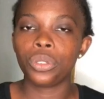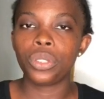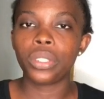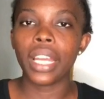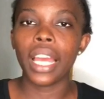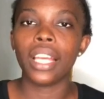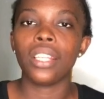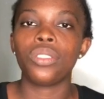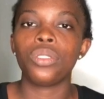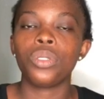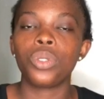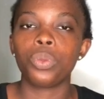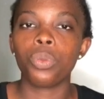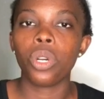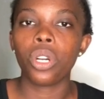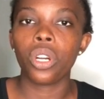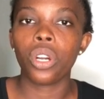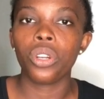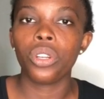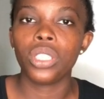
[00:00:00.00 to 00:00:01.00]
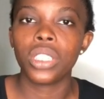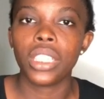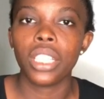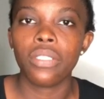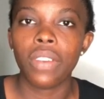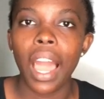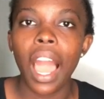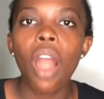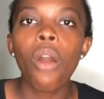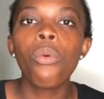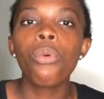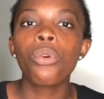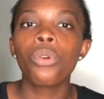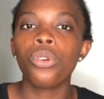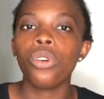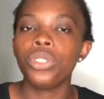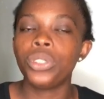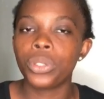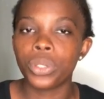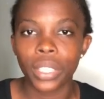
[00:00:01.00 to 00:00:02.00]
you to get you to work on yourself and
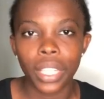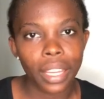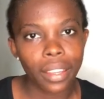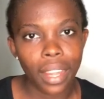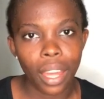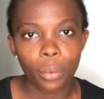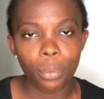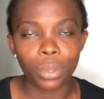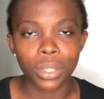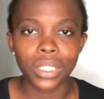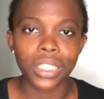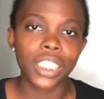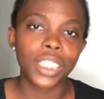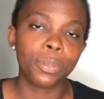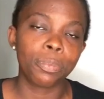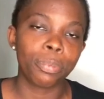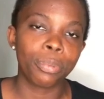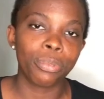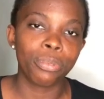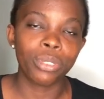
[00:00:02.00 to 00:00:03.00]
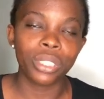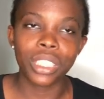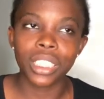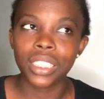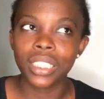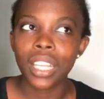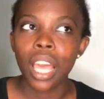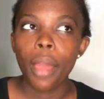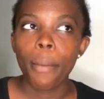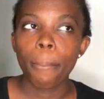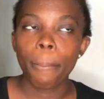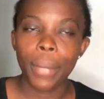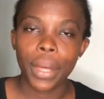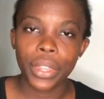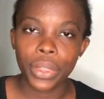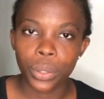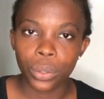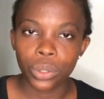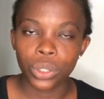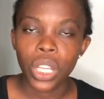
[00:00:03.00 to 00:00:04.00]
grow together with this
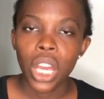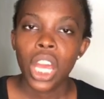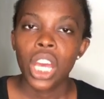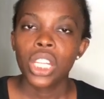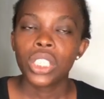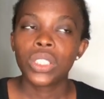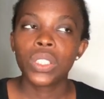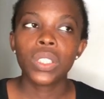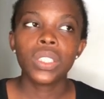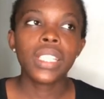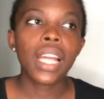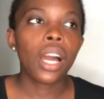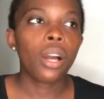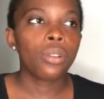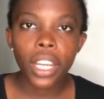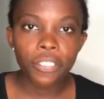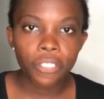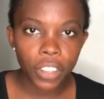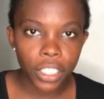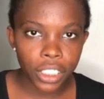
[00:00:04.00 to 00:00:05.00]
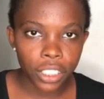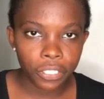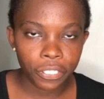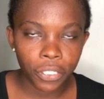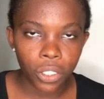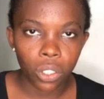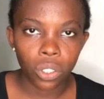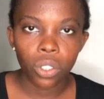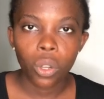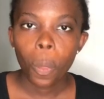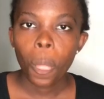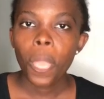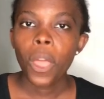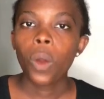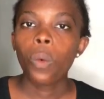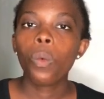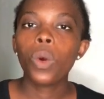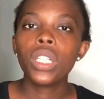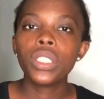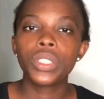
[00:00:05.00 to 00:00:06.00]
method. So now, okay, first of all,
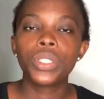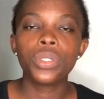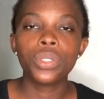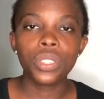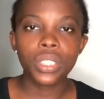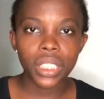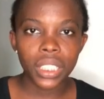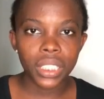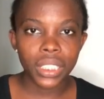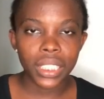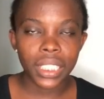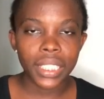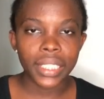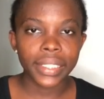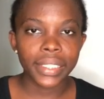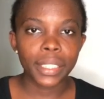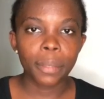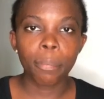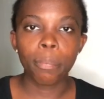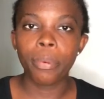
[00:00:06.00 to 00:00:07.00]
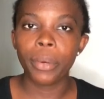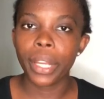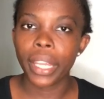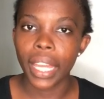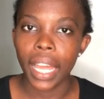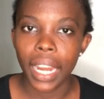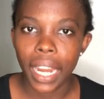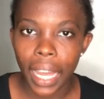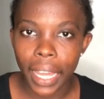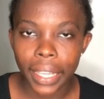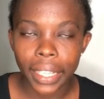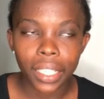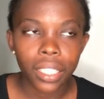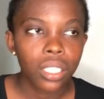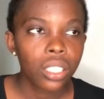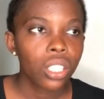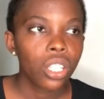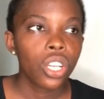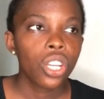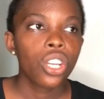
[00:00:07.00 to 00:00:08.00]
what you need is prayer. Like,
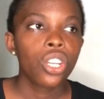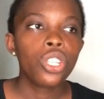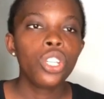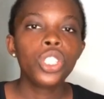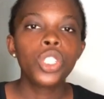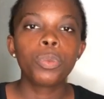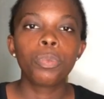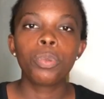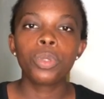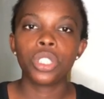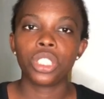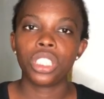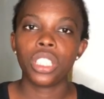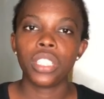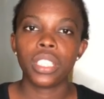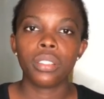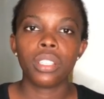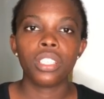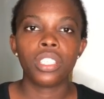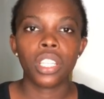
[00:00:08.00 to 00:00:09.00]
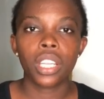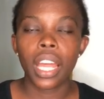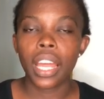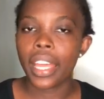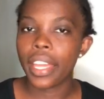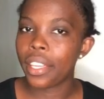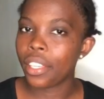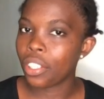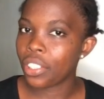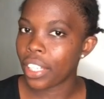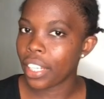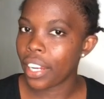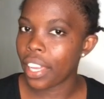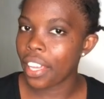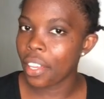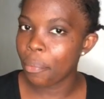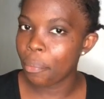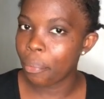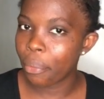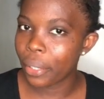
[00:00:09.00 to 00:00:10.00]
you need to put your channel
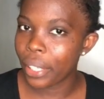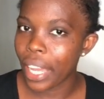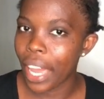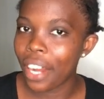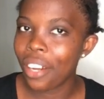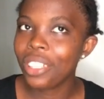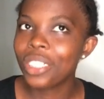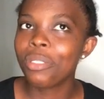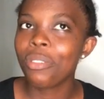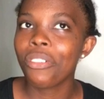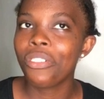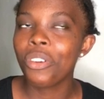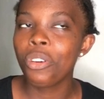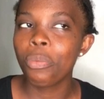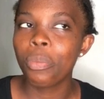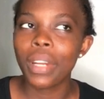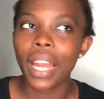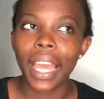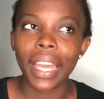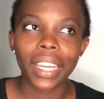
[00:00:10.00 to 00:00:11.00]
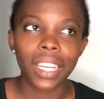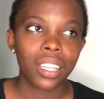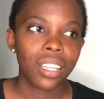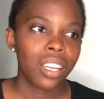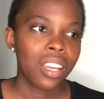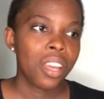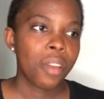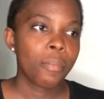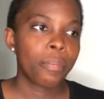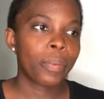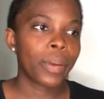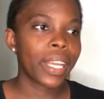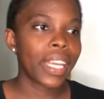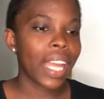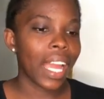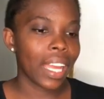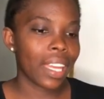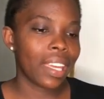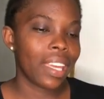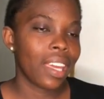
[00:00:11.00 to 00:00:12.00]
in prayer. I know some of you will be like,
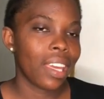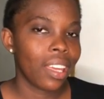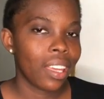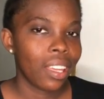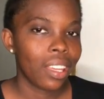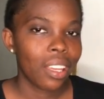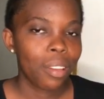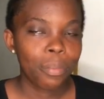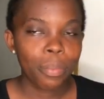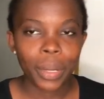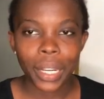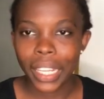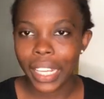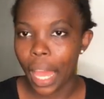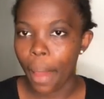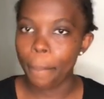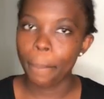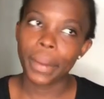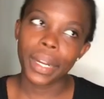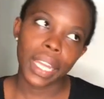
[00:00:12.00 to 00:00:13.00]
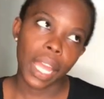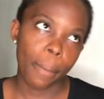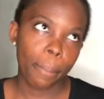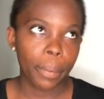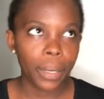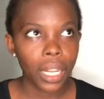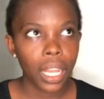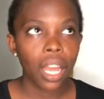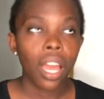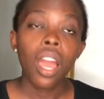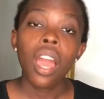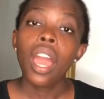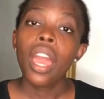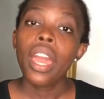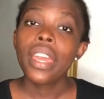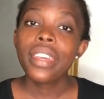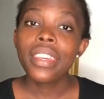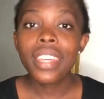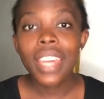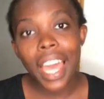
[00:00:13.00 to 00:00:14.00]
prayer, okay? Prayer, prayer, prayer.
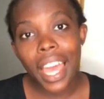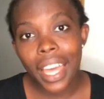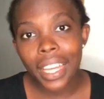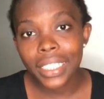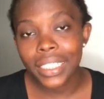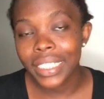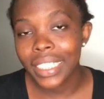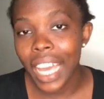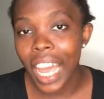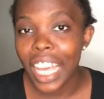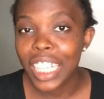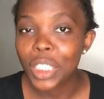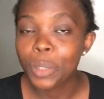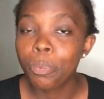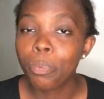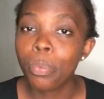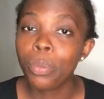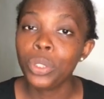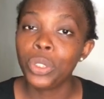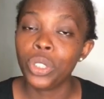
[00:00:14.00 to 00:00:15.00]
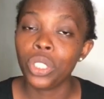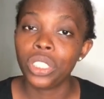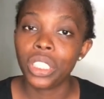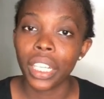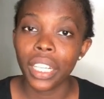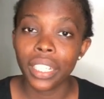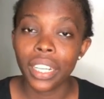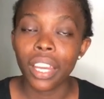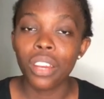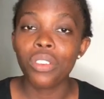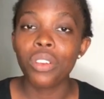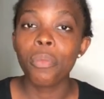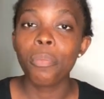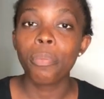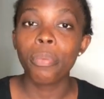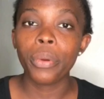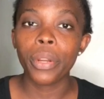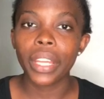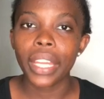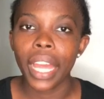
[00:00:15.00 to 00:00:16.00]
Yes, guys, put your channel in
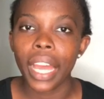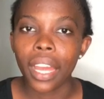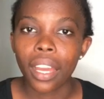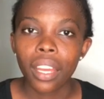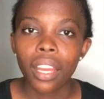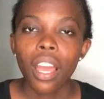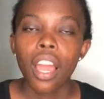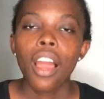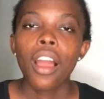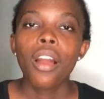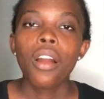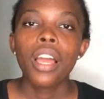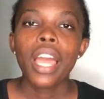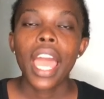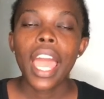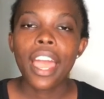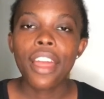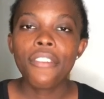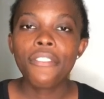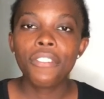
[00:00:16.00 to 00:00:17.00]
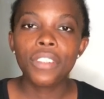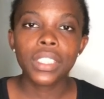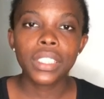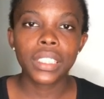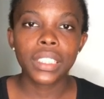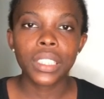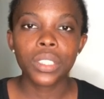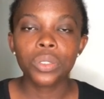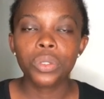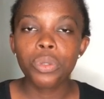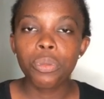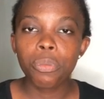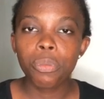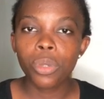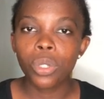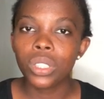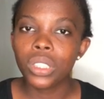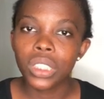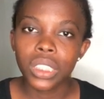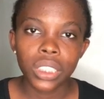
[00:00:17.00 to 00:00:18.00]
prayer every single
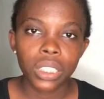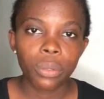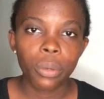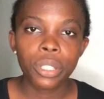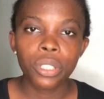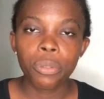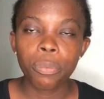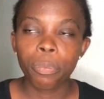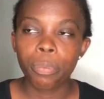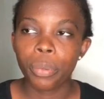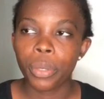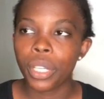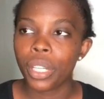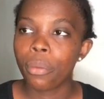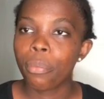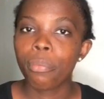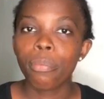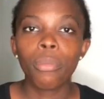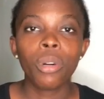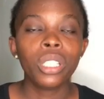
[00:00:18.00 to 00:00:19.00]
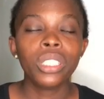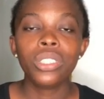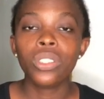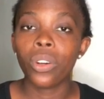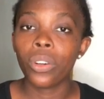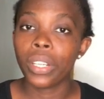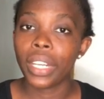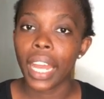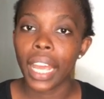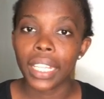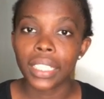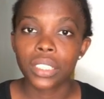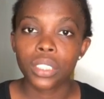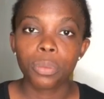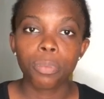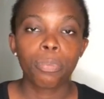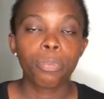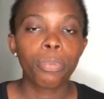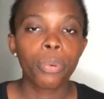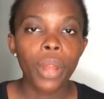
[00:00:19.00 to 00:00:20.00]
morning when you pray, morning or night.
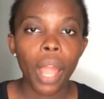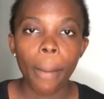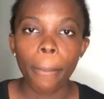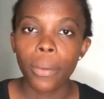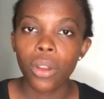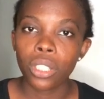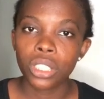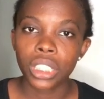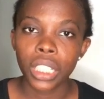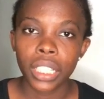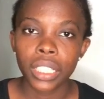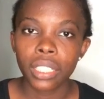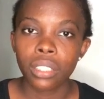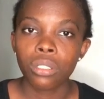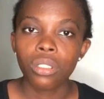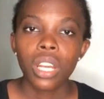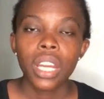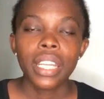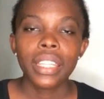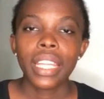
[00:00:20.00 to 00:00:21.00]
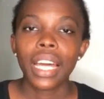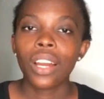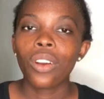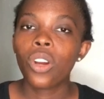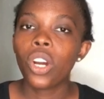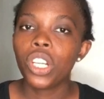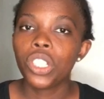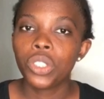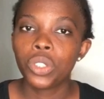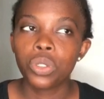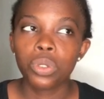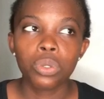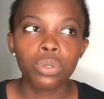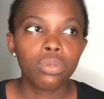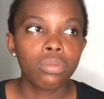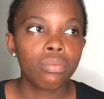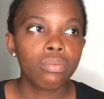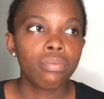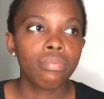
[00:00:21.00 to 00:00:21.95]
Pray about your channel that God should